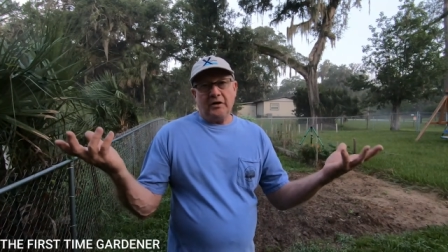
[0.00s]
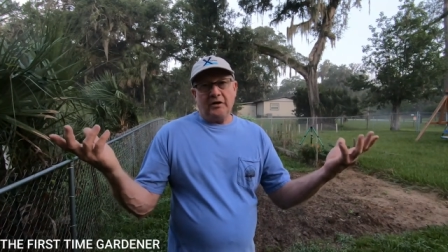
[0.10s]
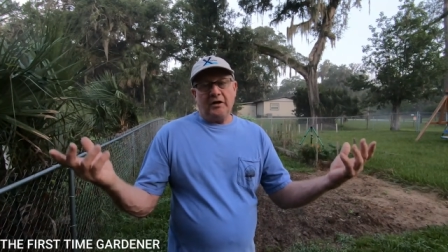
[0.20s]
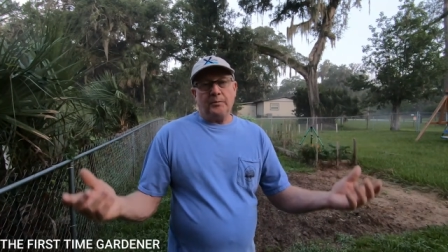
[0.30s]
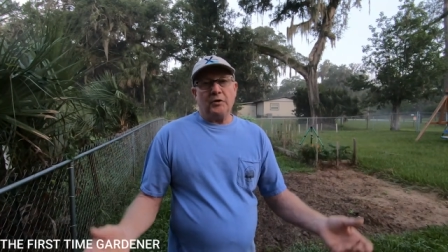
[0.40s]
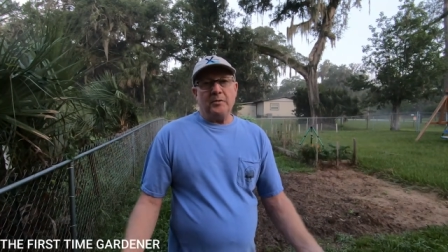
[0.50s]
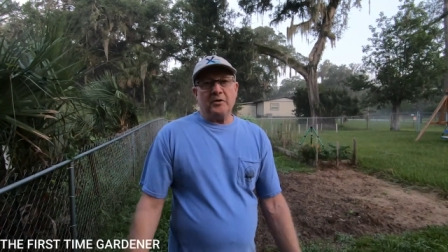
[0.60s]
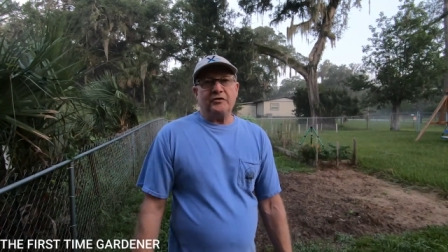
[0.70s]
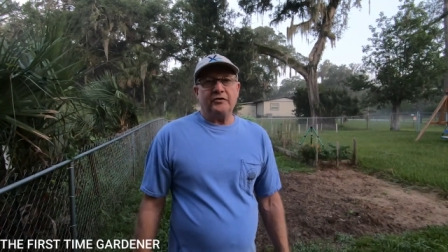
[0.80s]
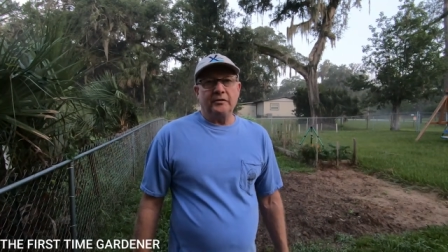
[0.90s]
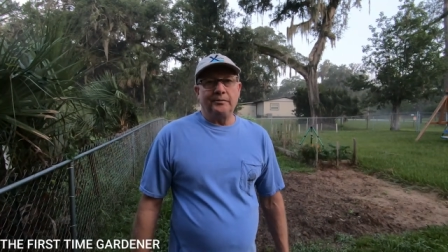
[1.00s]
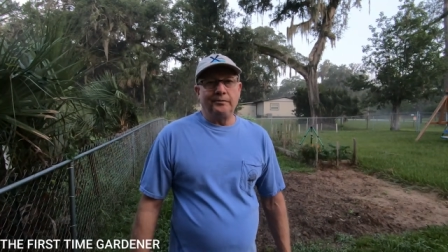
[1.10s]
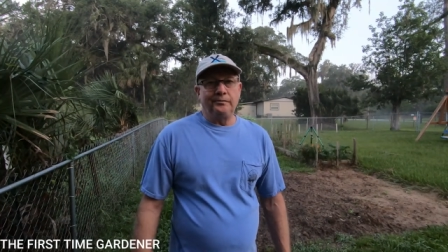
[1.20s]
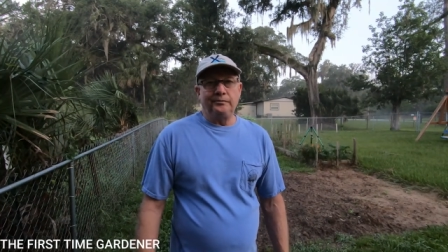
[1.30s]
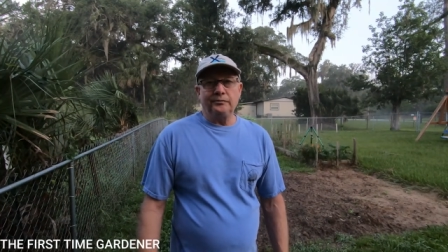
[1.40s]
And then pretty much
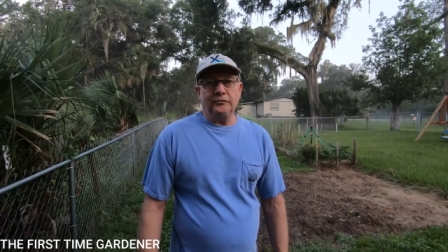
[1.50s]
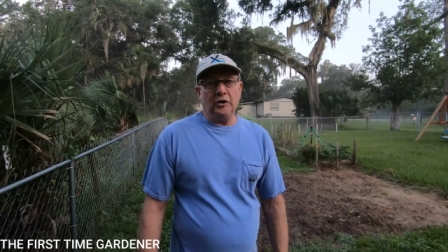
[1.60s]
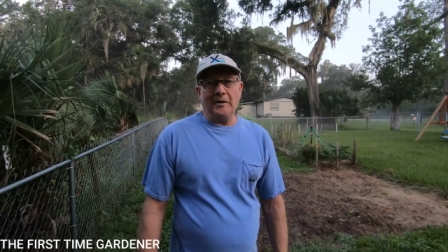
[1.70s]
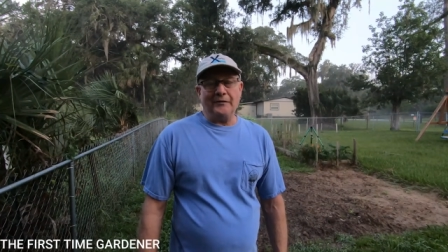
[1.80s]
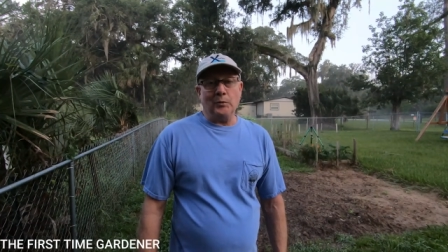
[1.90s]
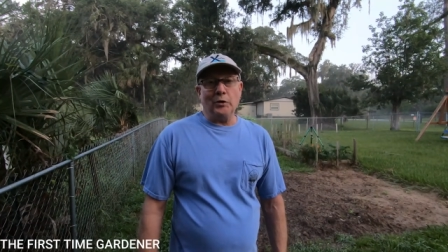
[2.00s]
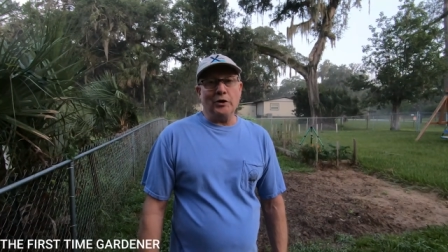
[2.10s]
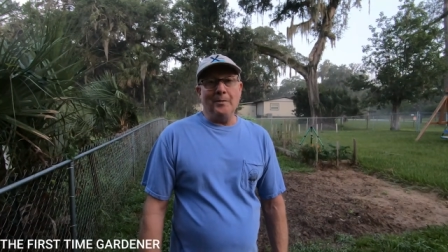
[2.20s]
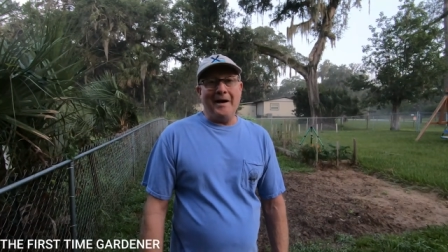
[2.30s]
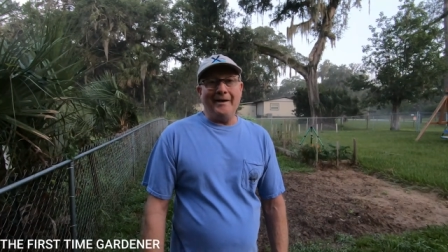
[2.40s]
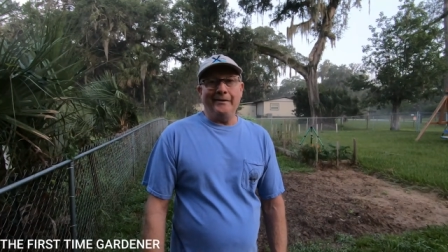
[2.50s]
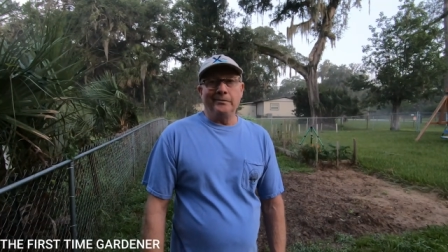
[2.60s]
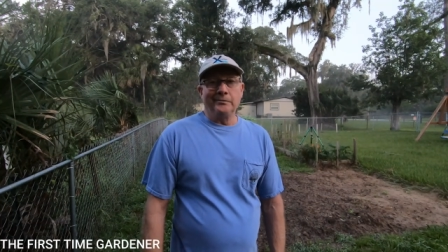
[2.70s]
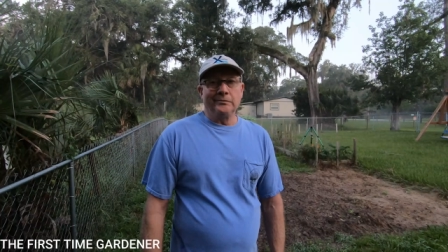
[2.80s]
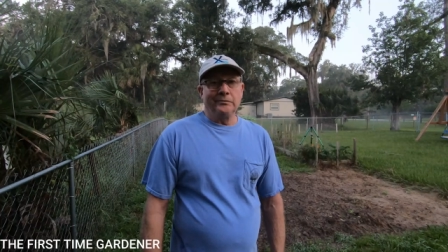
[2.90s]
you don't have to worry about it.
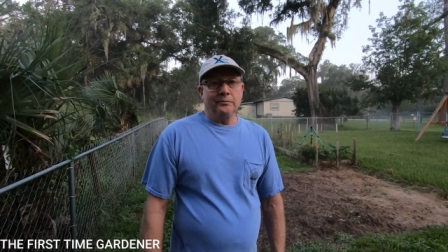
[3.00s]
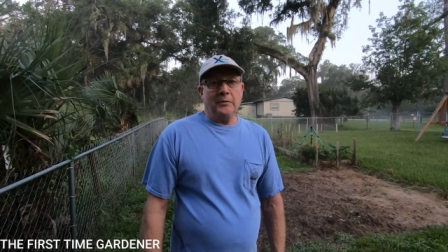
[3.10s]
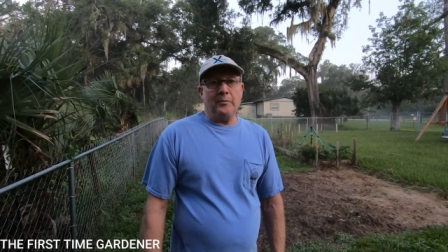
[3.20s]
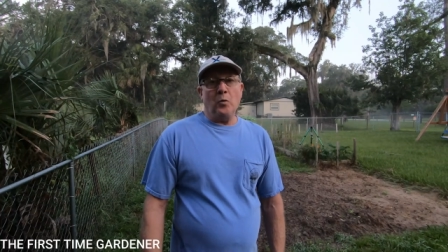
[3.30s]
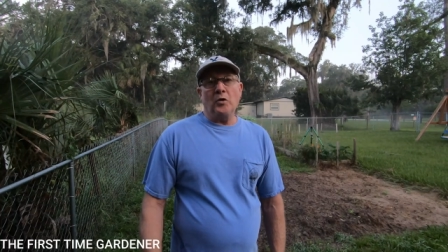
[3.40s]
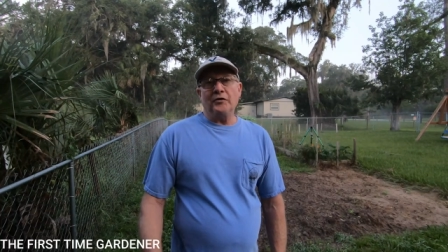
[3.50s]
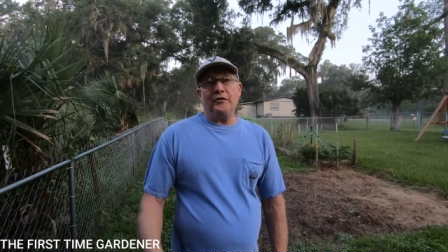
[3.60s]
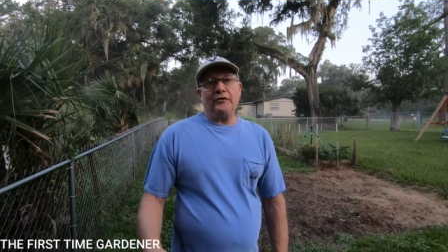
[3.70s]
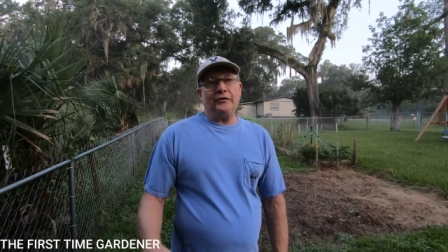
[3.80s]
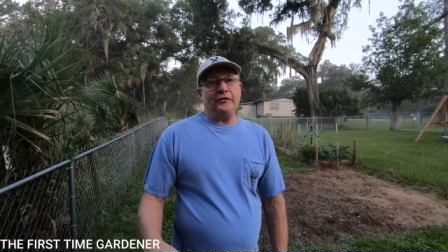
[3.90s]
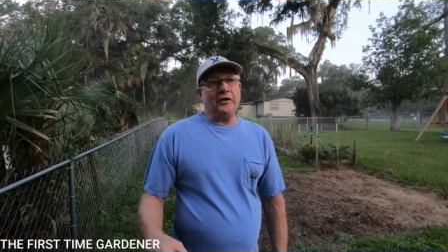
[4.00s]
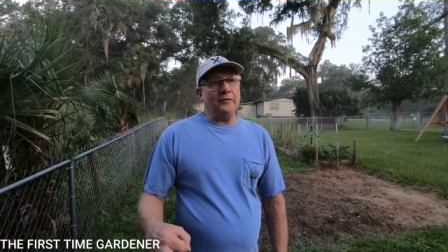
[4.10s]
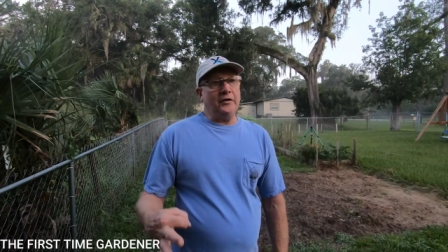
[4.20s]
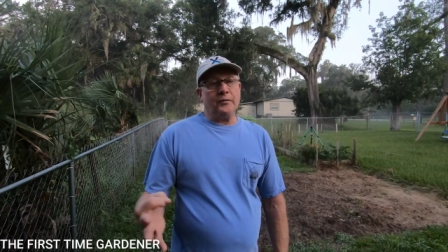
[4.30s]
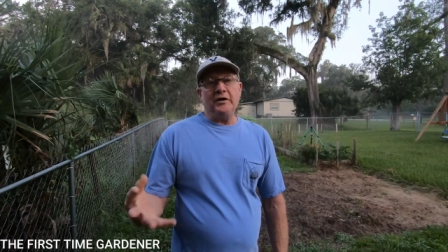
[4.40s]
Maybe once
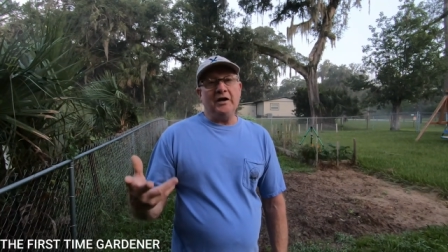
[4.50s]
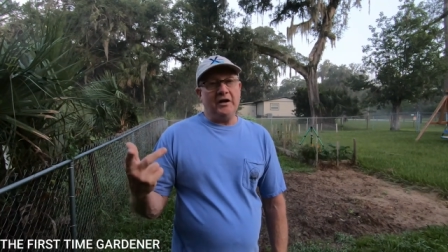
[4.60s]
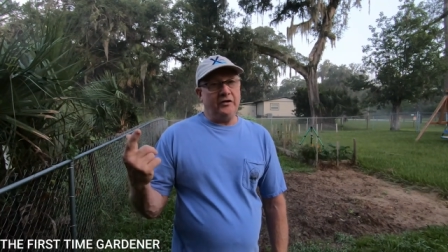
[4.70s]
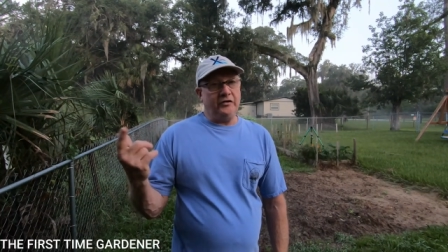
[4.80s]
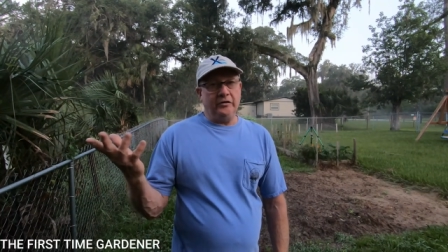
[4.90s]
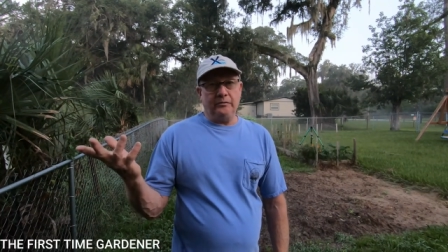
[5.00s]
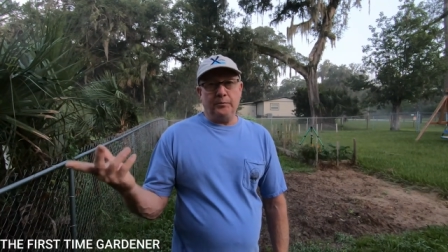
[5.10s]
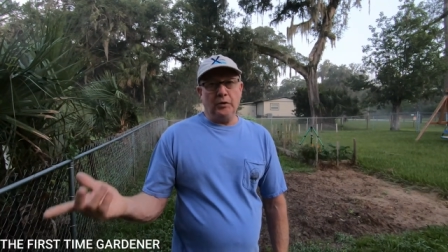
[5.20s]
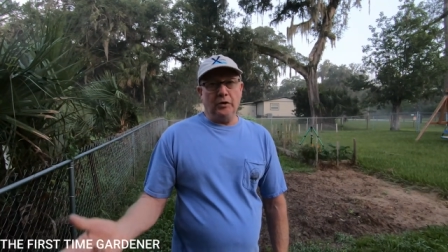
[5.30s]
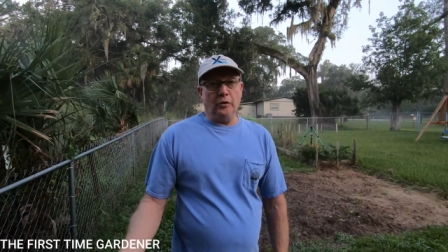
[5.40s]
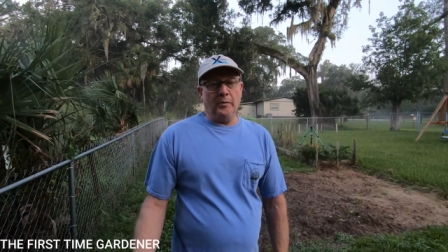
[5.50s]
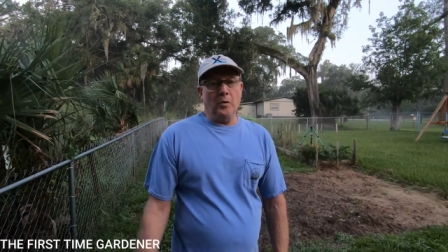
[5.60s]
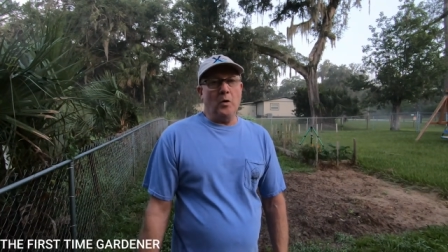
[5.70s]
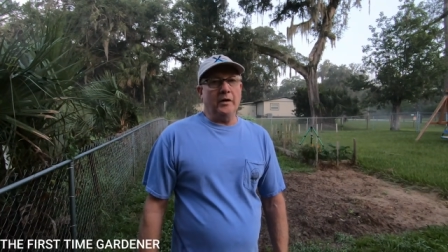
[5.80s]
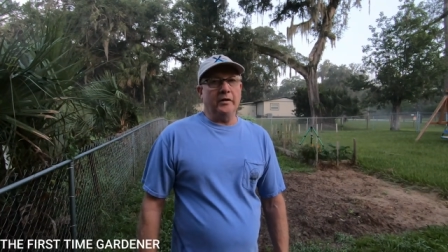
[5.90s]
every three days, you put a little bit
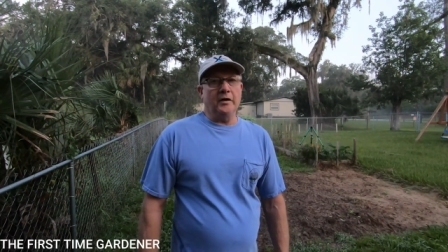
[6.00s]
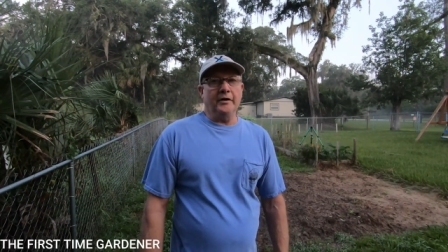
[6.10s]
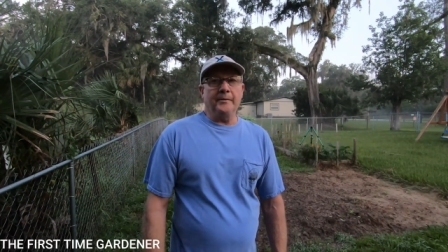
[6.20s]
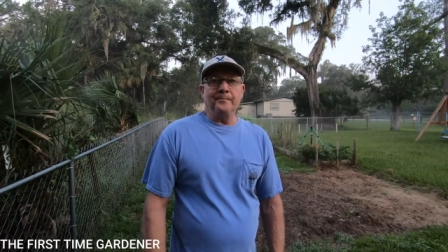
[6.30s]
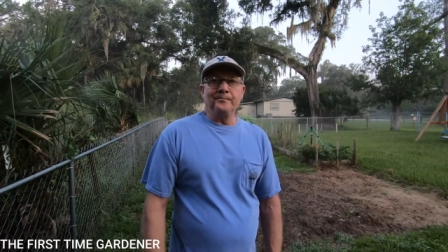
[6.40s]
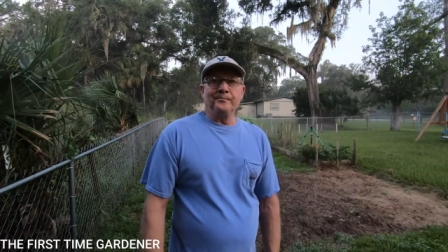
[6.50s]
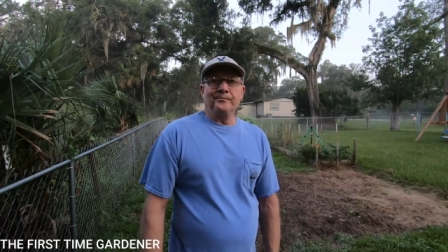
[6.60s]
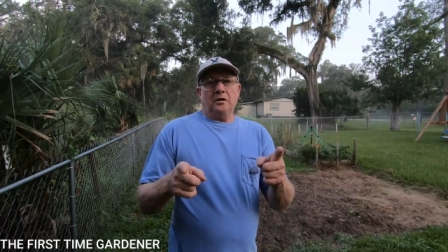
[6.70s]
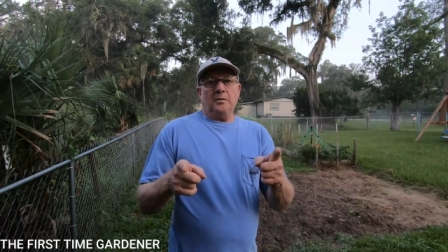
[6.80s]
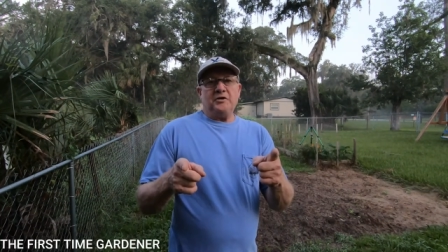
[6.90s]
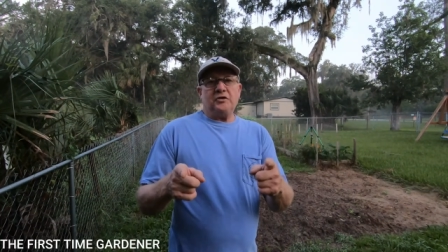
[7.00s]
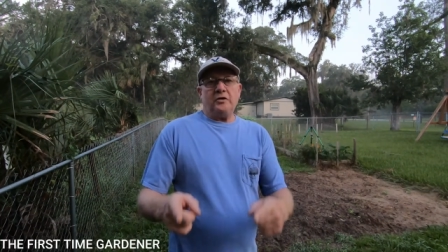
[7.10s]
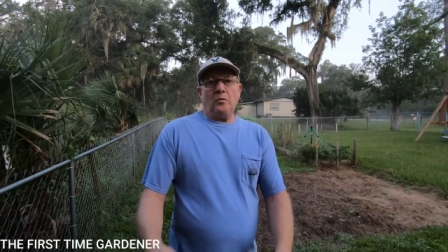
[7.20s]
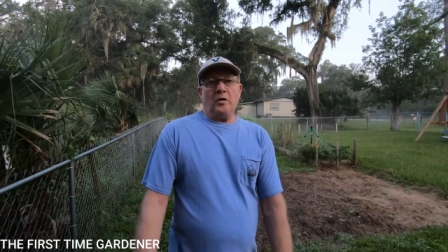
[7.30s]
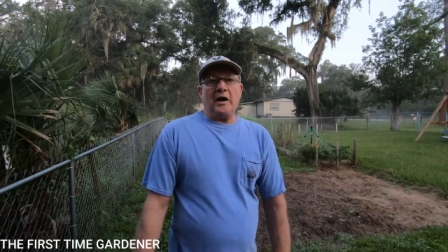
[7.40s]
of water on it. Let me show
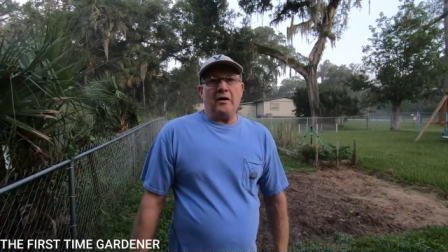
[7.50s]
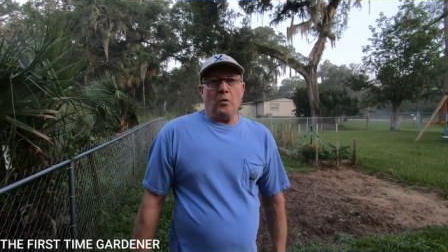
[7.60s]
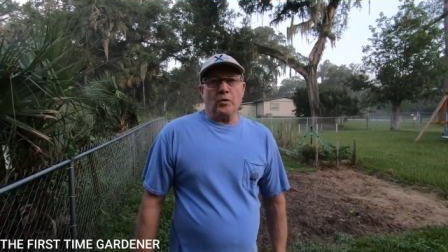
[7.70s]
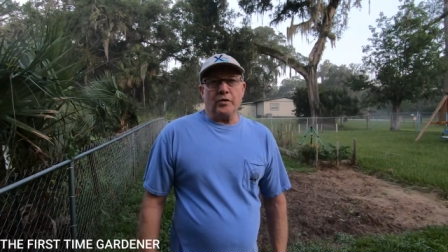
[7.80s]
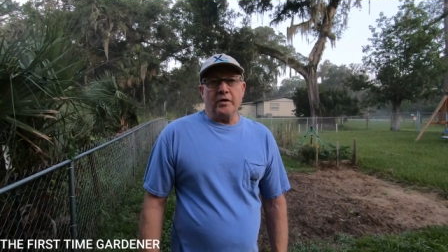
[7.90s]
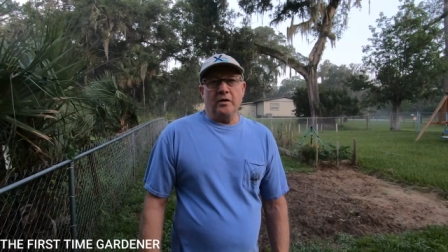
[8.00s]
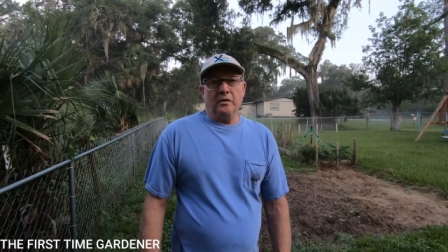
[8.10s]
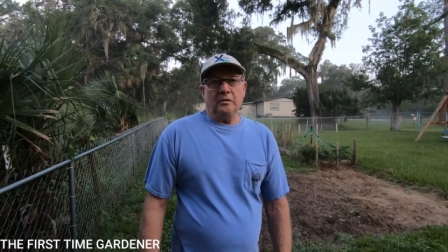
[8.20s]
you what I ordered.